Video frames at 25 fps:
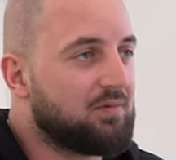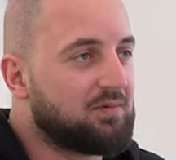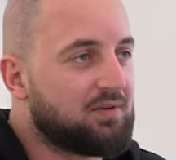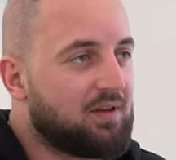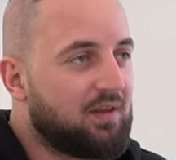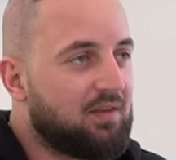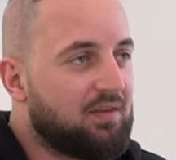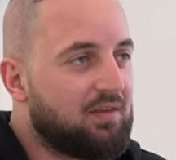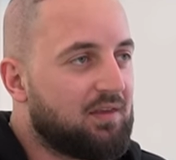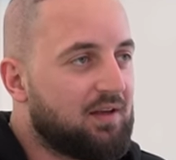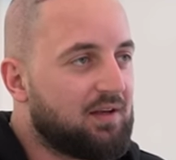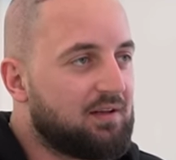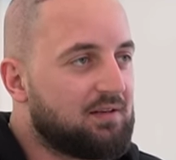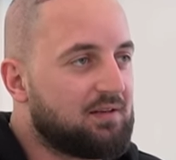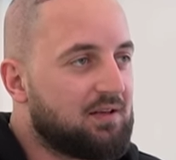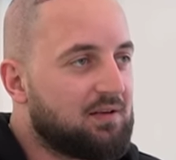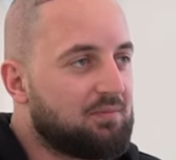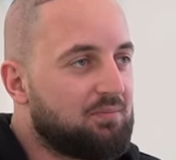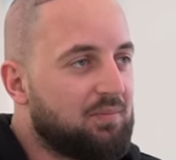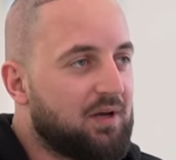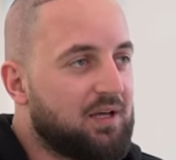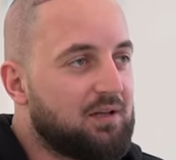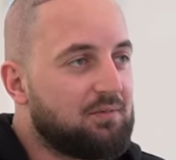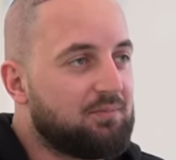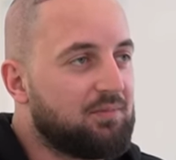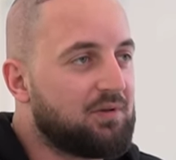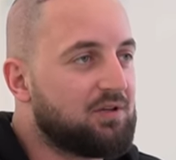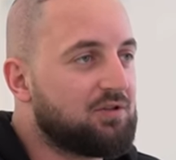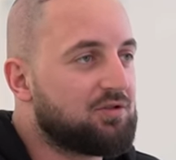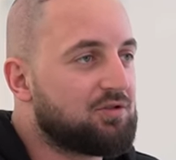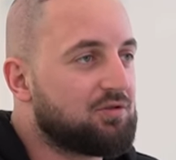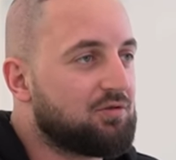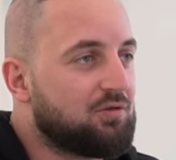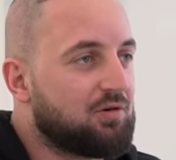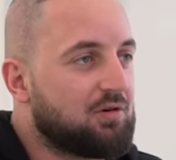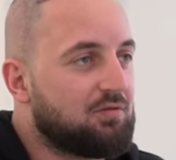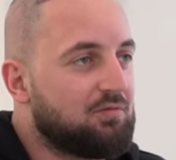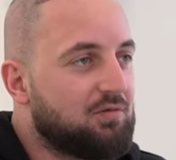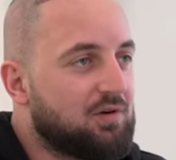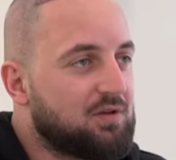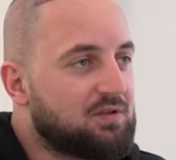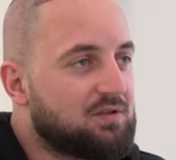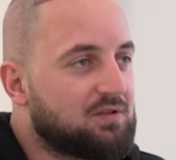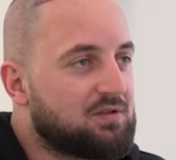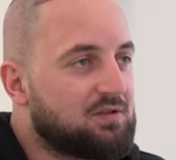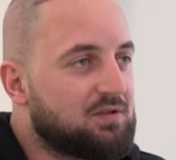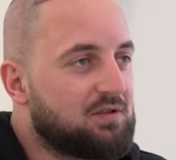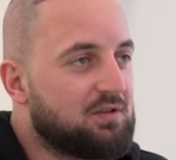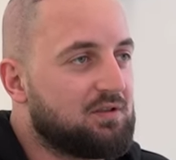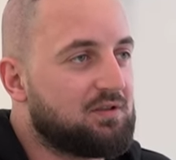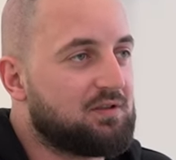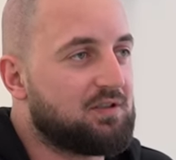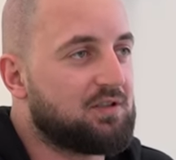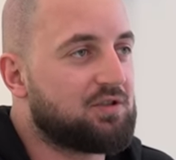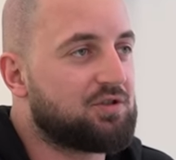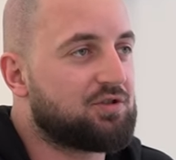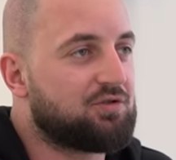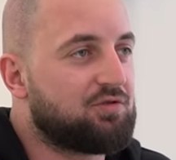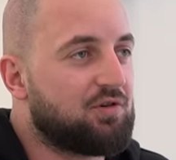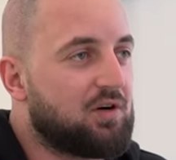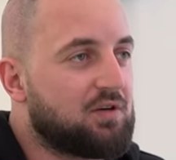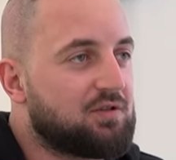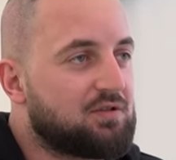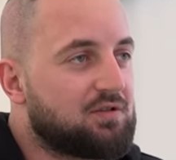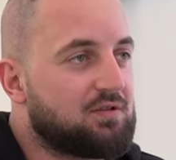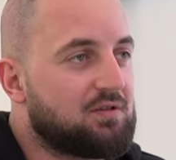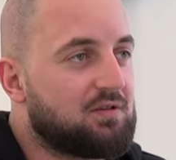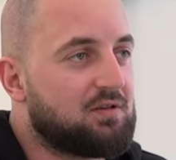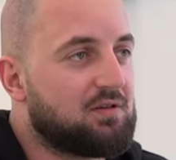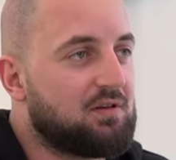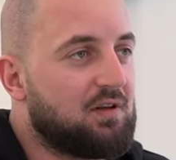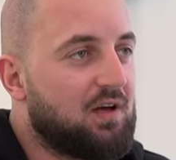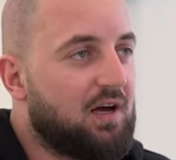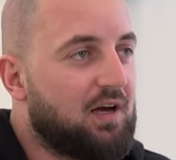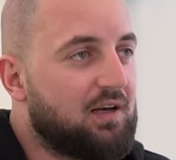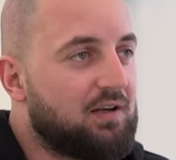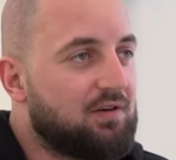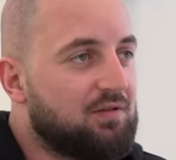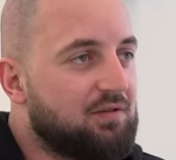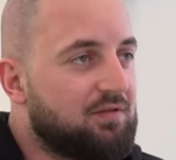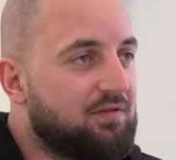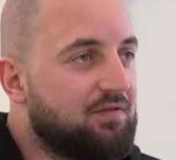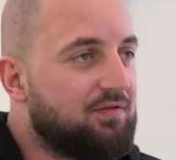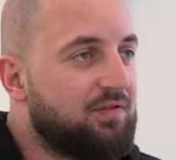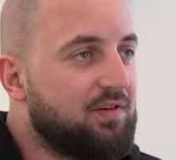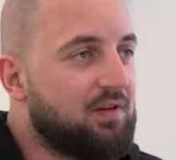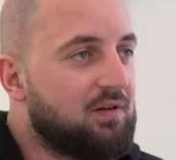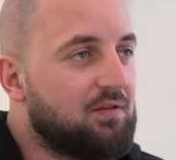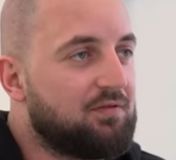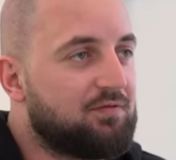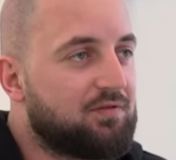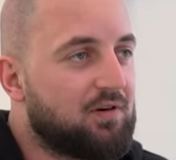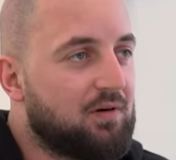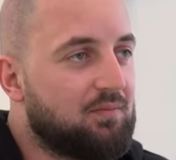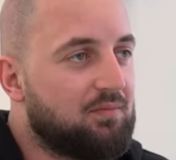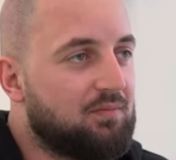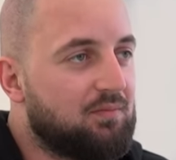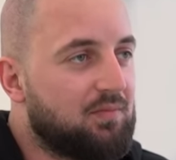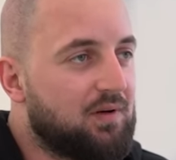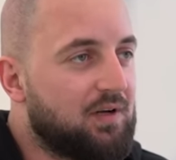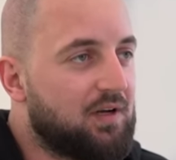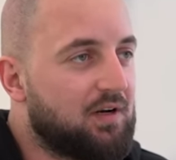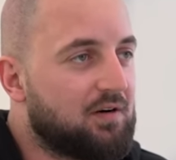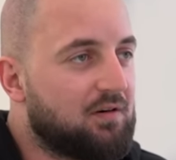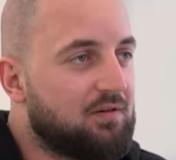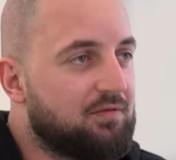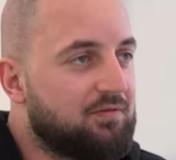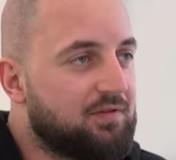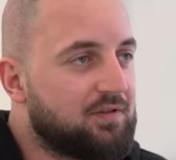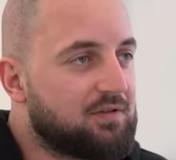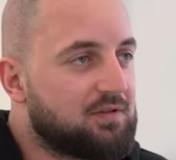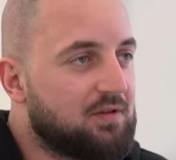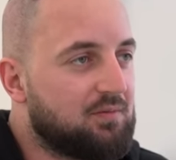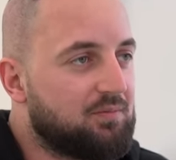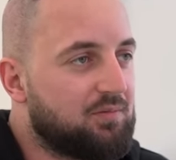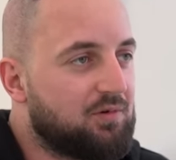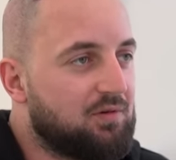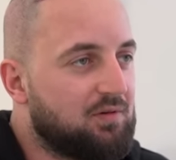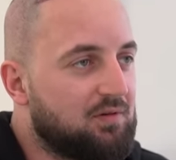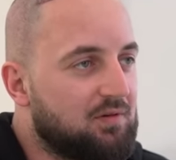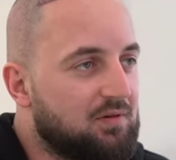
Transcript: The thing that made me sure was uh, the trust I could feel from Hair of Istanbul,